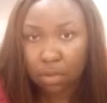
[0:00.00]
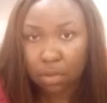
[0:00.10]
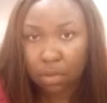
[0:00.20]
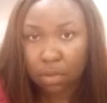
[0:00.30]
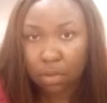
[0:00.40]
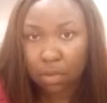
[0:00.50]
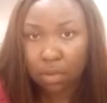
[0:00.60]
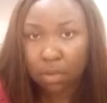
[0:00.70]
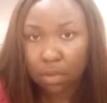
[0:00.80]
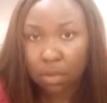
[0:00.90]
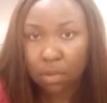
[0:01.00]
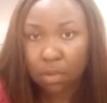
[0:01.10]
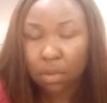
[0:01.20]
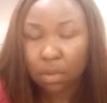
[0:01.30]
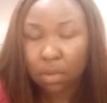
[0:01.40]

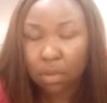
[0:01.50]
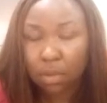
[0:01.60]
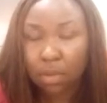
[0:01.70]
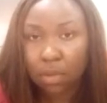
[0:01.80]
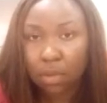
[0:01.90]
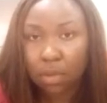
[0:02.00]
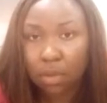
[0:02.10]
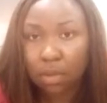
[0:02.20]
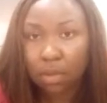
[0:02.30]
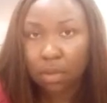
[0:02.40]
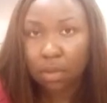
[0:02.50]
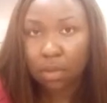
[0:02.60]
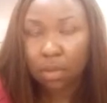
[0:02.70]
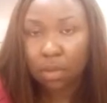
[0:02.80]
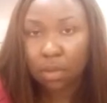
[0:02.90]

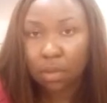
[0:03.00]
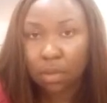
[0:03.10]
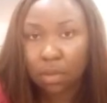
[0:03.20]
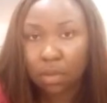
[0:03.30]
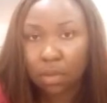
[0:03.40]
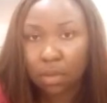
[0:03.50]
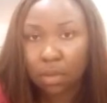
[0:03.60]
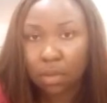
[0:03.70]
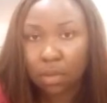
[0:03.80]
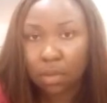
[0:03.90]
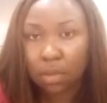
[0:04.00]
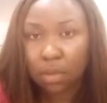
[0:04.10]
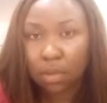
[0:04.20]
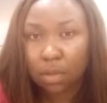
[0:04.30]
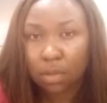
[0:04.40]

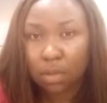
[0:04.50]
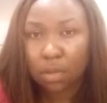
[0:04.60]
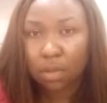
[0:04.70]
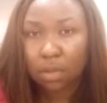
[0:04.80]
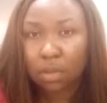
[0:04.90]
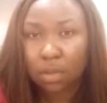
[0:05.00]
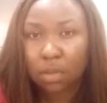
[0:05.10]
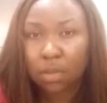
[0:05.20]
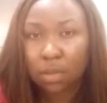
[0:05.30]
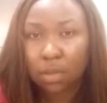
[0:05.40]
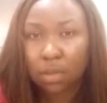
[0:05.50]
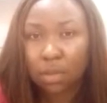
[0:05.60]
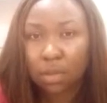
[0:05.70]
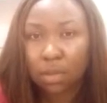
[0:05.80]
(not speaking)